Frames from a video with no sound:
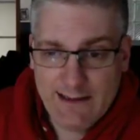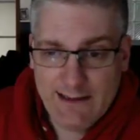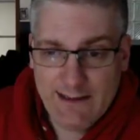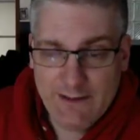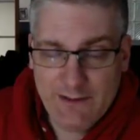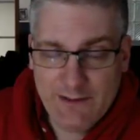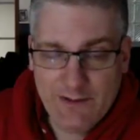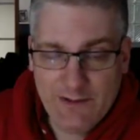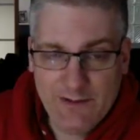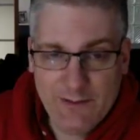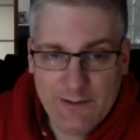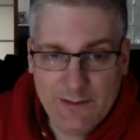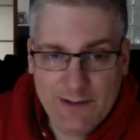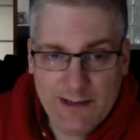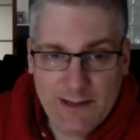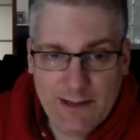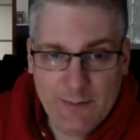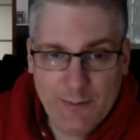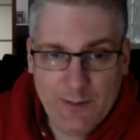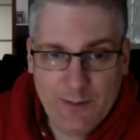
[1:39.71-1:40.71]
And she's doing
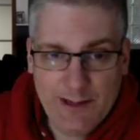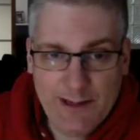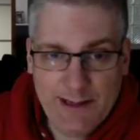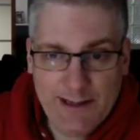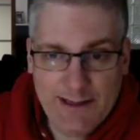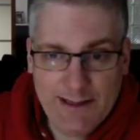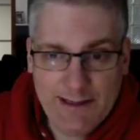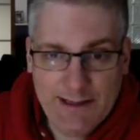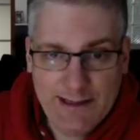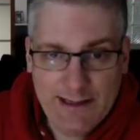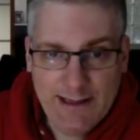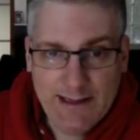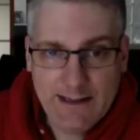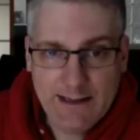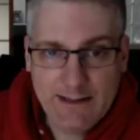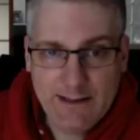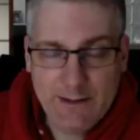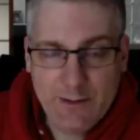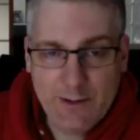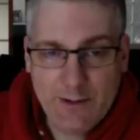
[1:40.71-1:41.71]
that by
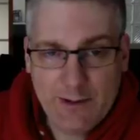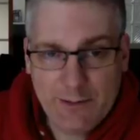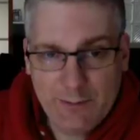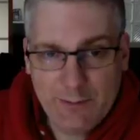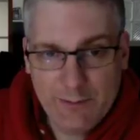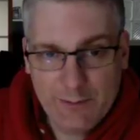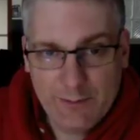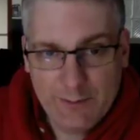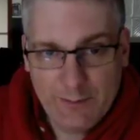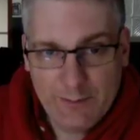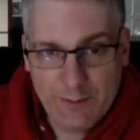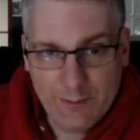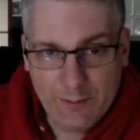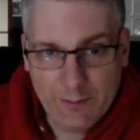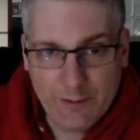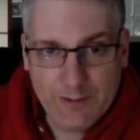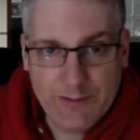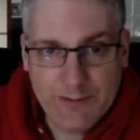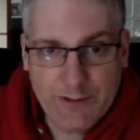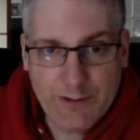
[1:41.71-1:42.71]
going through
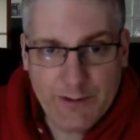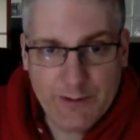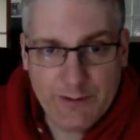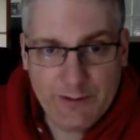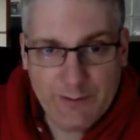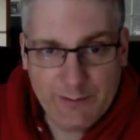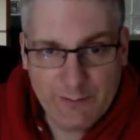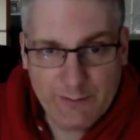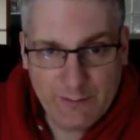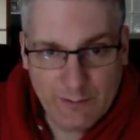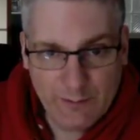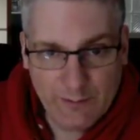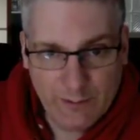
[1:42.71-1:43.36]
her old notes,